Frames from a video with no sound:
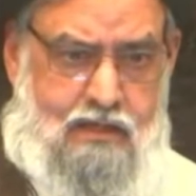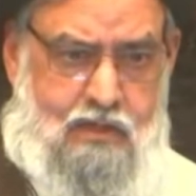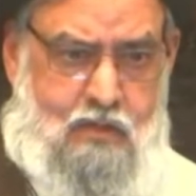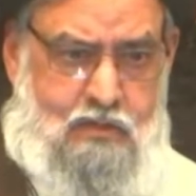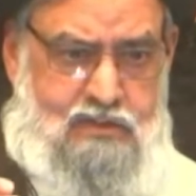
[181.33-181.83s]

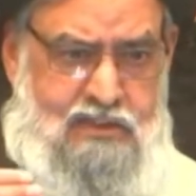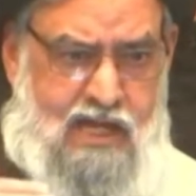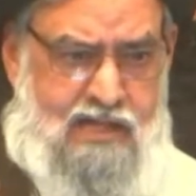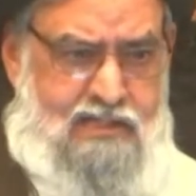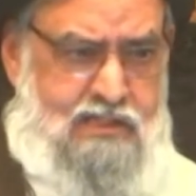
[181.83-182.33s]
you know,
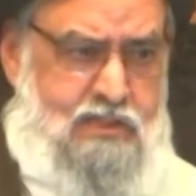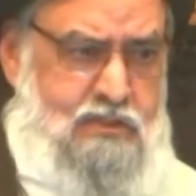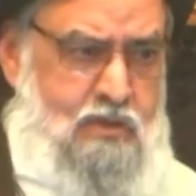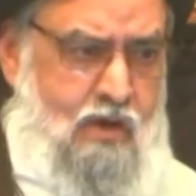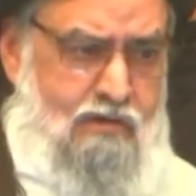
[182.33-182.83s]

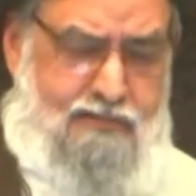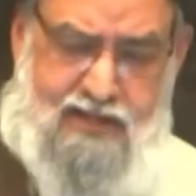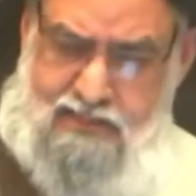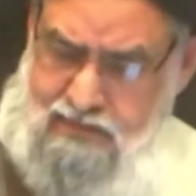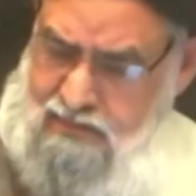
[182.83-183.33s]
standards of
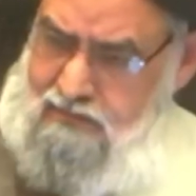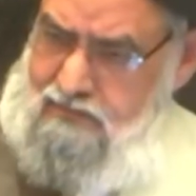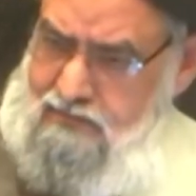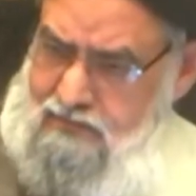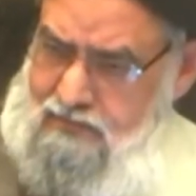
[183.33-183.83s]

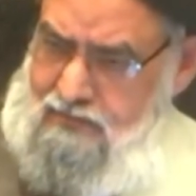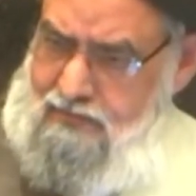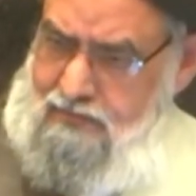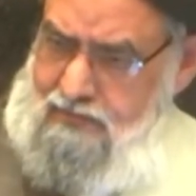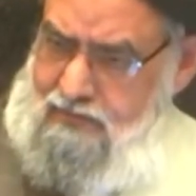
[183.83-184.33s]
hadith,
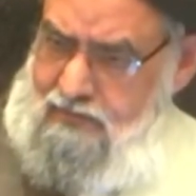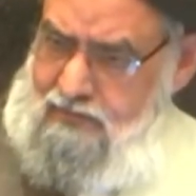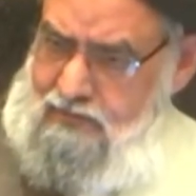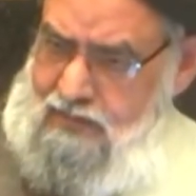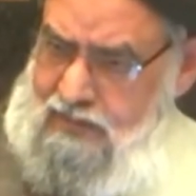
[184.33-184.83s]

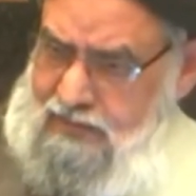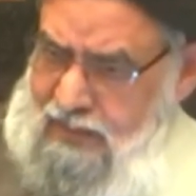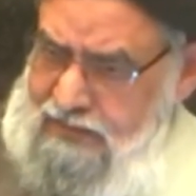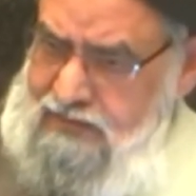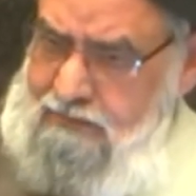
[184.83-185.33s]
then
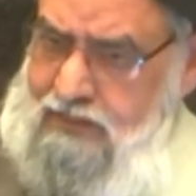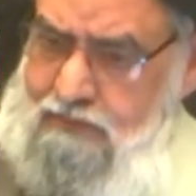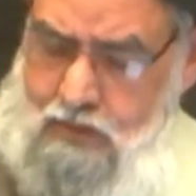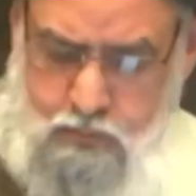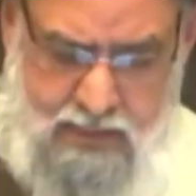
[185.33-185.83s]
collectively
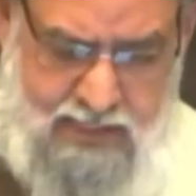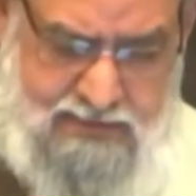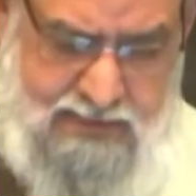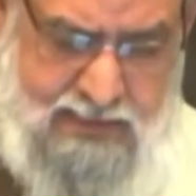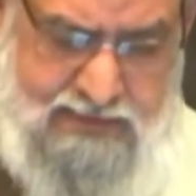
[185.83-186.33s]
you will
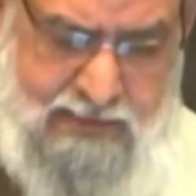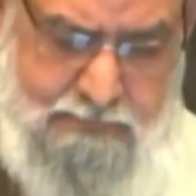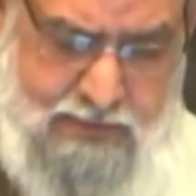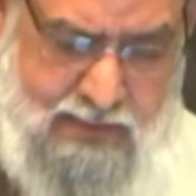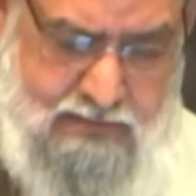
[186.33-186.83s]

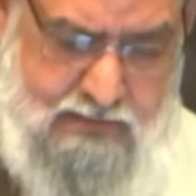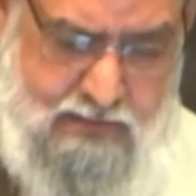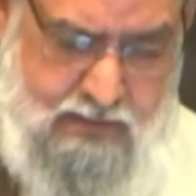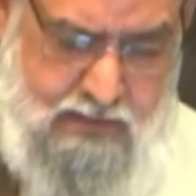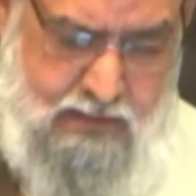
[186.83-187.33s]
accept that.
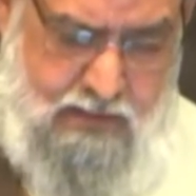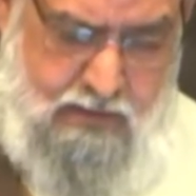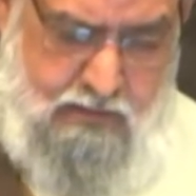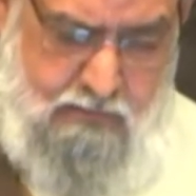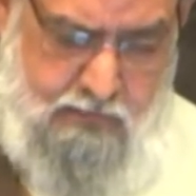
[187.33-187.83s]

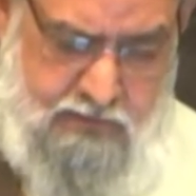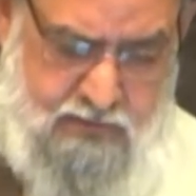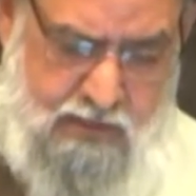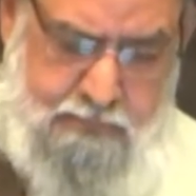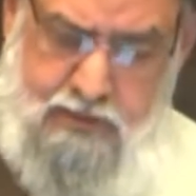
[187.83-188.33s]
For
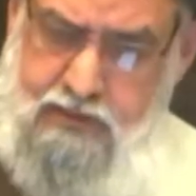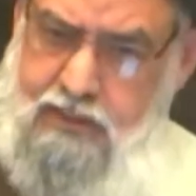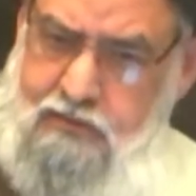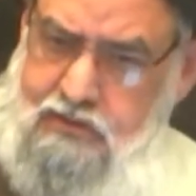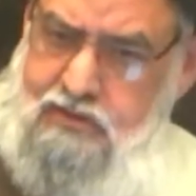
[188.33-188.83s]
example,
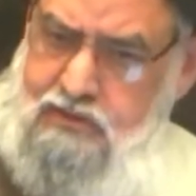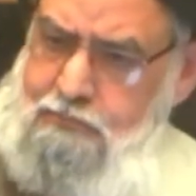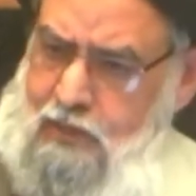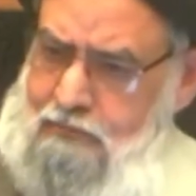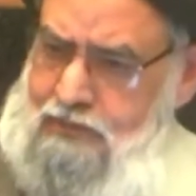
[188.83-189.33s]
you know, this is the
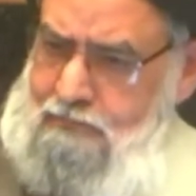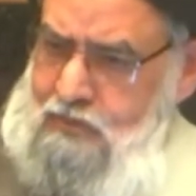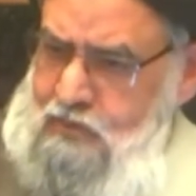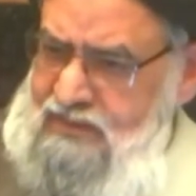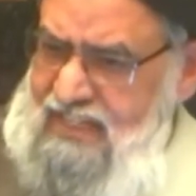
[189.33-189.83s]
problem,
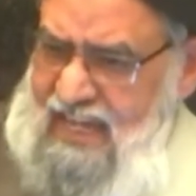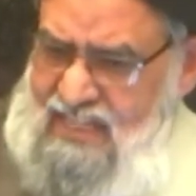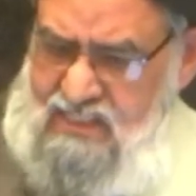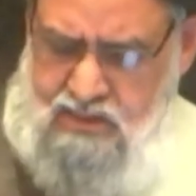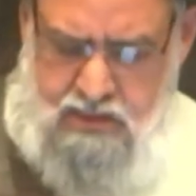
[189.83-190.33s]
you know, the
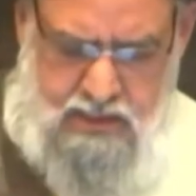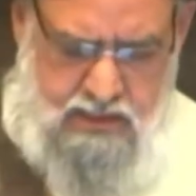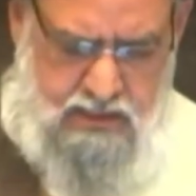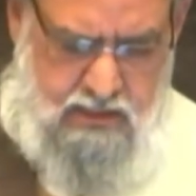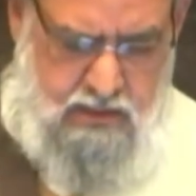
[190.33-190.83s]

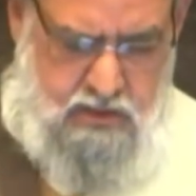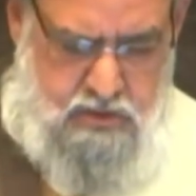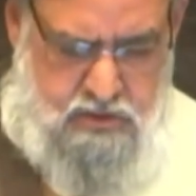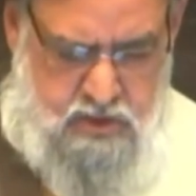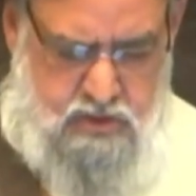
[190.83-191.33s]
hasty
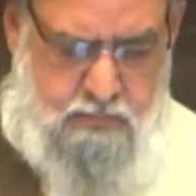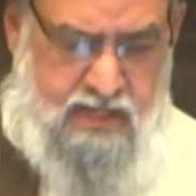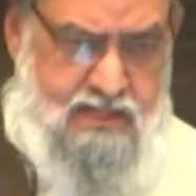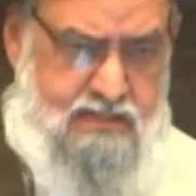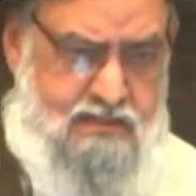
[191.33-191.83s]

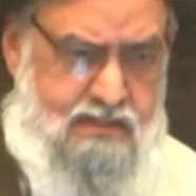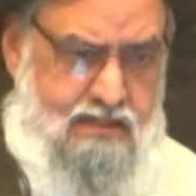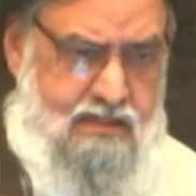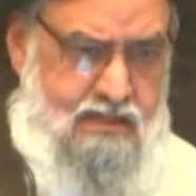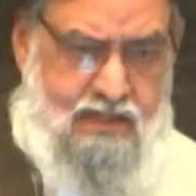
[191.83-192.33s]
judgment
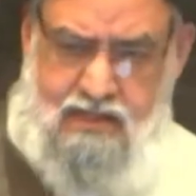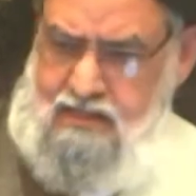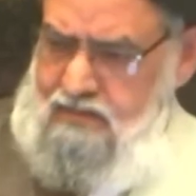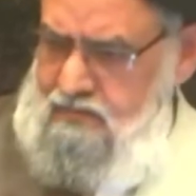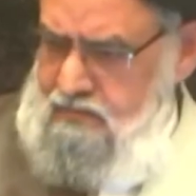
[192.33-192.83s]

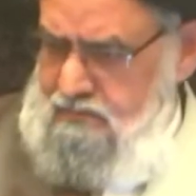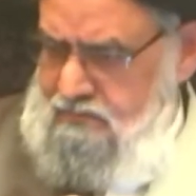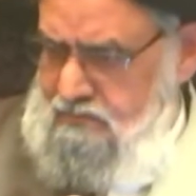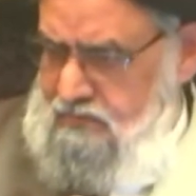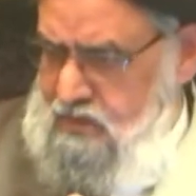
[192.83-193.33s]
in
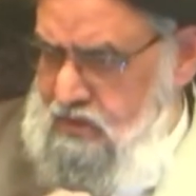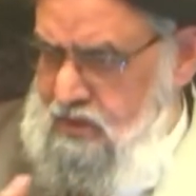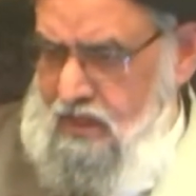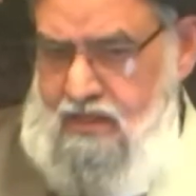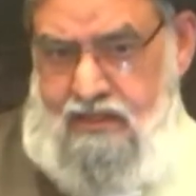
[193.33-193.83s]

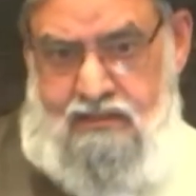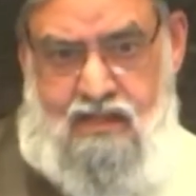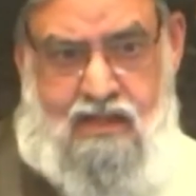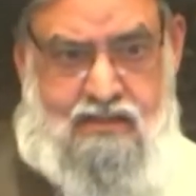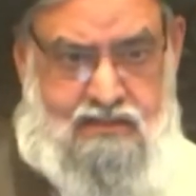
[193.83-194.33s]
discarding the
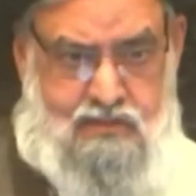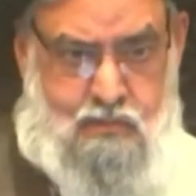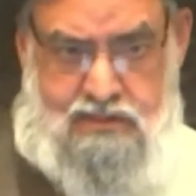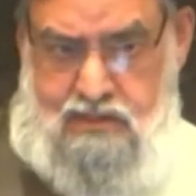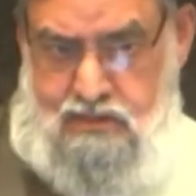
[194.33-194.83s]
hadith,
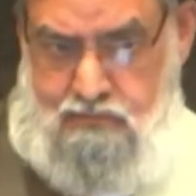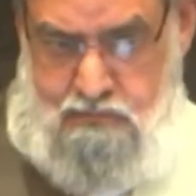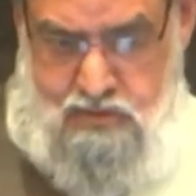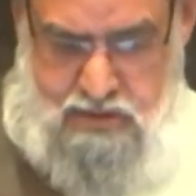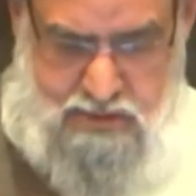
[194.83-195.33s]
whether it's
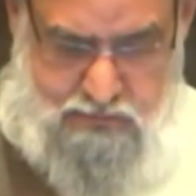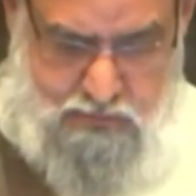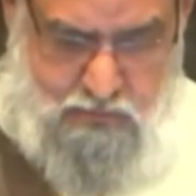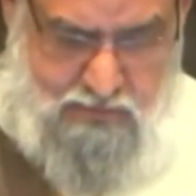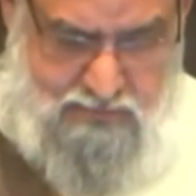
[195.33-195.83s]
from Shias or
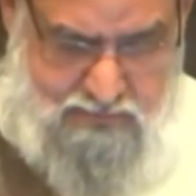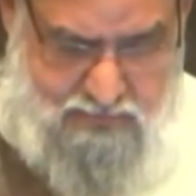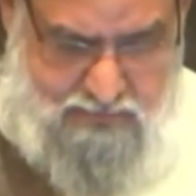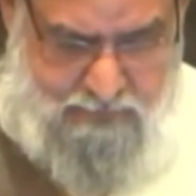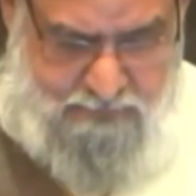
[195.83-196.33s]
Sunnis.